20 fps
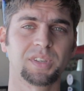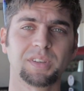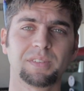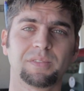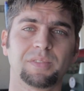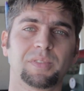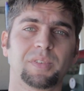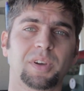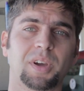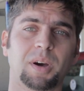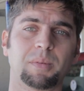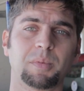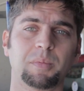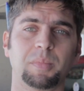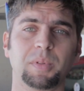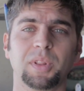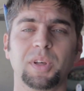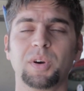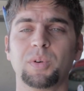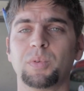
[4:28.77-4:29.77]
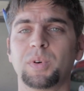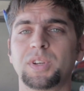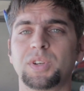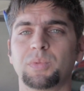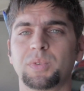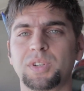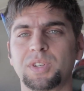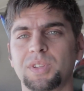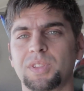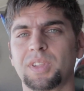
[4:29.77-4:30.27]
Leave a comment below
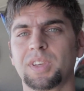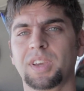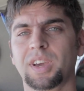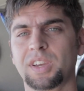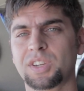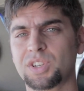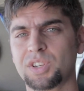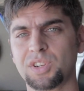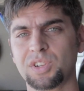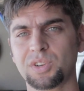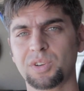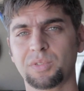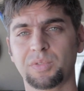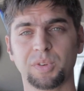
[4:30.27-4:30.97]
what you think I should do.